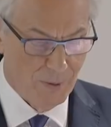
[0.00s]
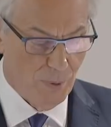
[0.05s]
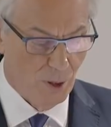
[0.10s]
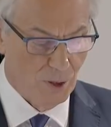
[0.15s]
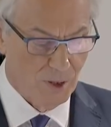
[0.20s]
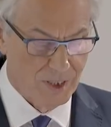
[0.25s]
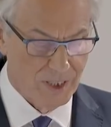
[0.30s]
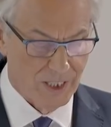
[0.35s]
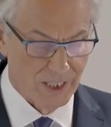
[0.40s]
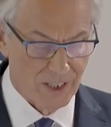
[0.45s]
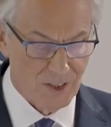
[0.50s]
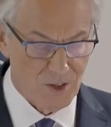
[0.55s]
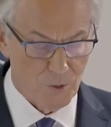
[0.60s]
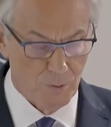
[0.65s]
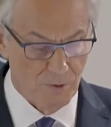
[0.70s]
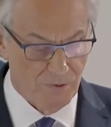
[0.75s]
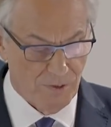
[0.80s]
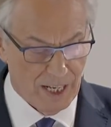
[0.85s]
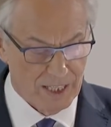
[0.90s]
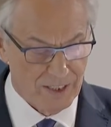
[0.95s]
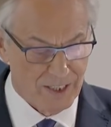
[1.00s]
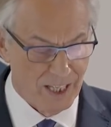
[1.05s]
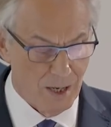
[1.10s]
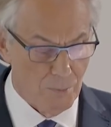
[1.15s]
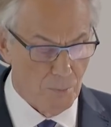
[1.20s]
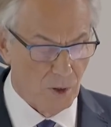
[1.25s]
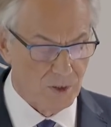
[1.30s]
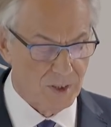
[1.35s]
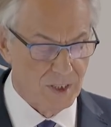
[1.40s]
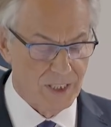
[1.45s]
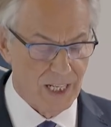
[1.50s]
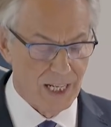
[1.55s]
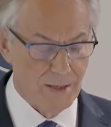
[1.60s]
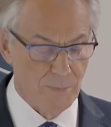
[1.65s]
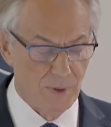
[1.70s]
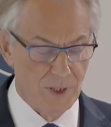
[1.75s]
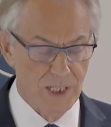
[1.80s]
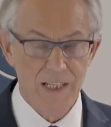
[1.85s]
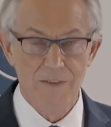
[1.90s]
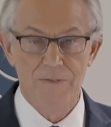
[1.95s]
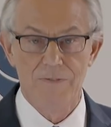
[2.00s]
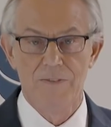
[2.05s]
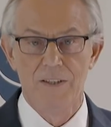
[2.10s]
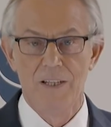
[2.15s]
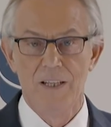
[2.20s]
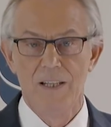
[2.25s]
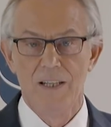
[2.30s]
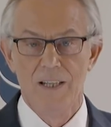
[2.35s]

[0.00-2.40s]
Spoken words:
politics, reflecting a modern-day belief